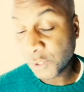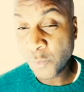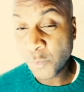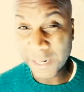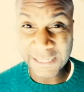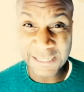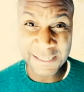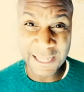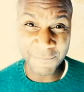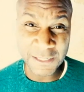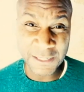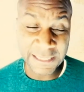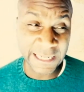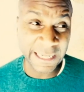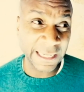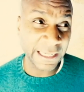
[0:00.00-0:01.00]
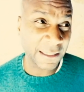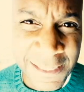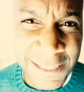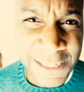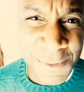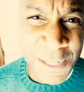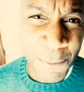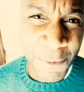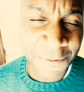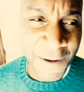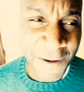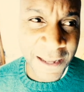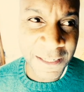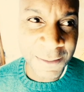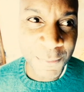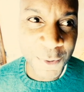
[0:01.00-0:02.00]
2017? It seems like we're
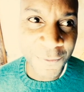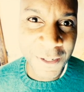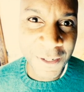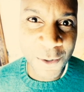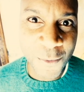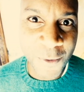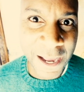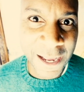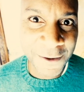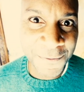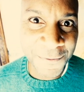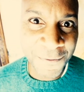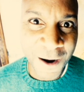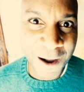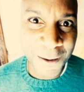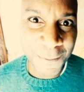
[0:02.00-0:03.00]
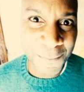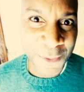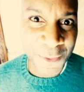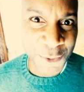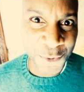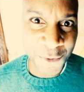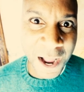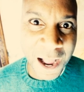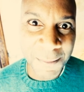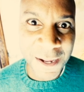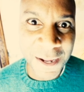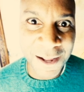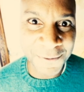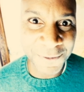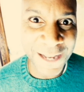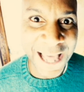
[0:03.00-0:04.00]
finally moving away from the drama
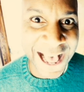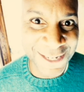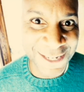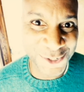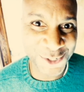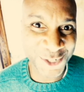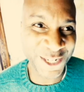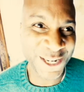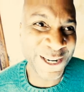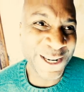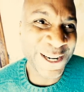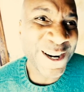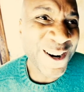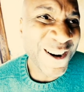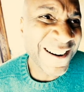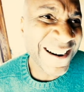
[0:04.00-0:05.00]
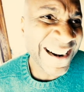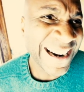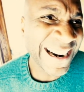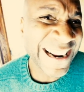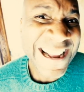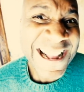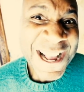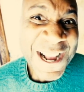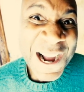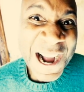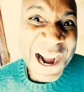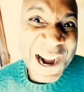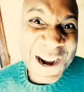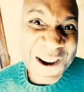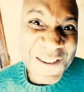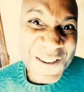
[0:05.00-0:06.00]
of last year.
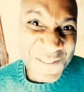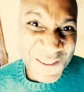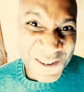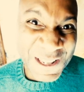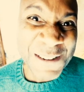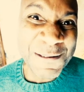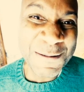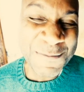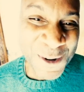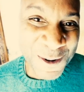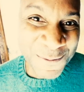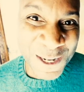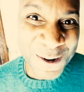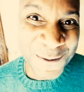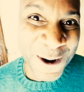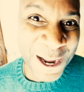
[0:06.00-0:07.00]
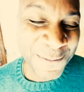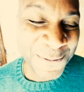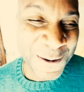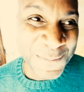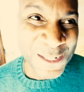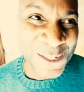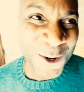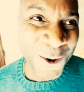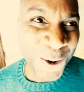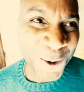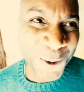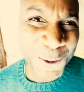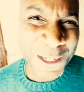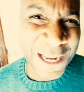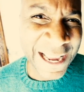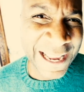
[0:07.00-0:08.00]
I feel like we're moving away from this
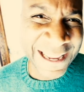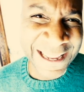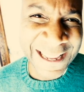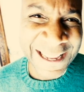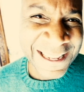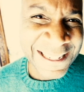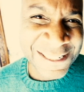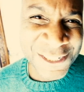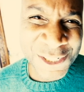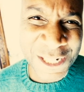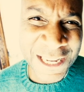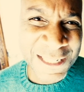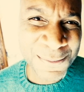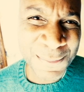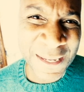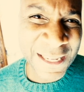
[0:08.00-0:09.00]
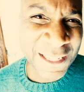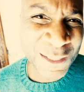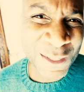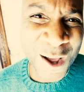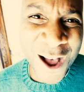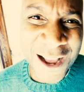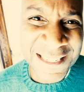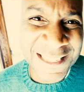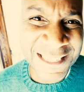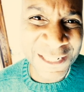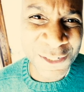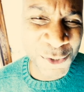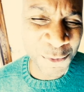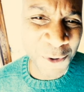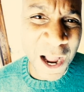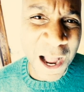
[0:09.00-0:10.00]
whole, like, just being lost in
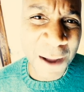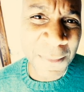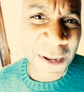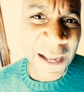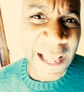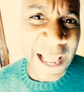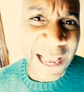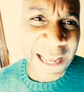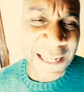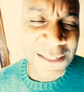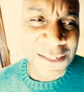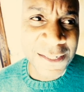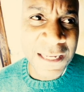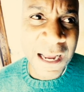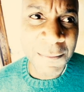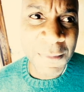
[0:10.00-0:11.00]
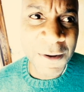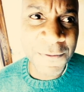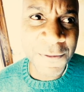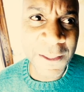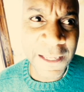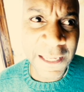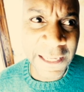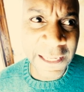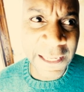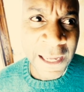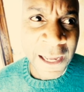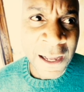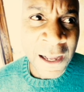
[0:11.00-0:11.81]
drama, and some of the